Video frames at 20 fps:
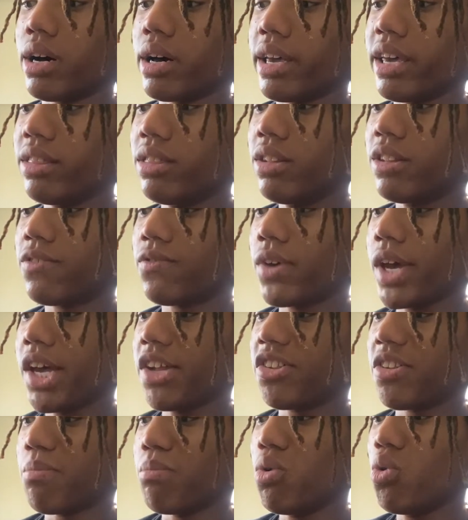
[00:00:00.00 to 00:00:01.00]
In this
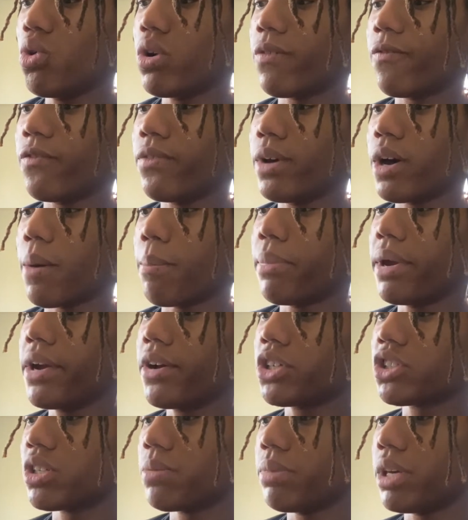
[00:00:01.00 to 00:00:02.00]
phase, the moon
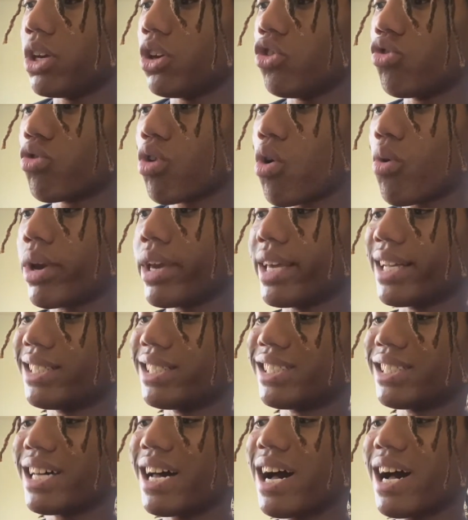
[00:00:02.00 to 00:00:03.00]
appears to be growing in
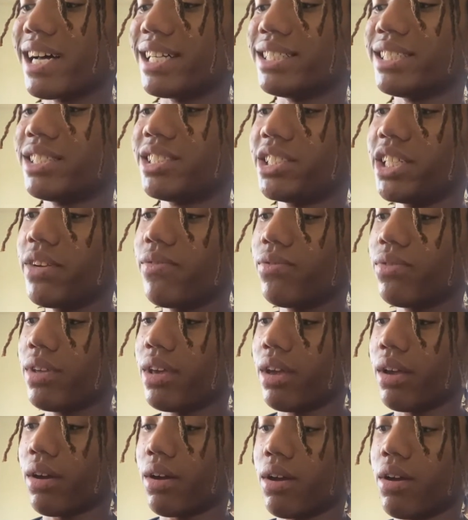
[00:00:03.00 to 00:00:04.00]
size,
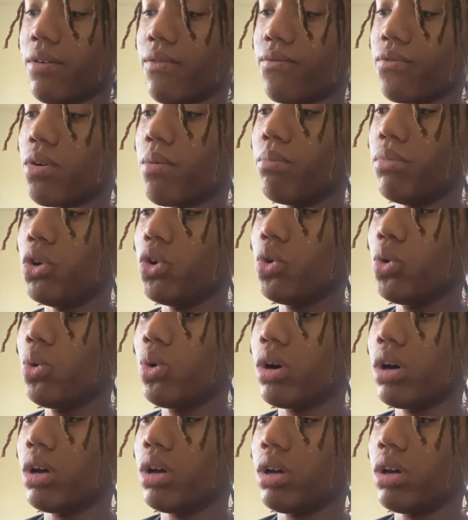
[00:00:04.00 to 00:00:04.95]
shifting from new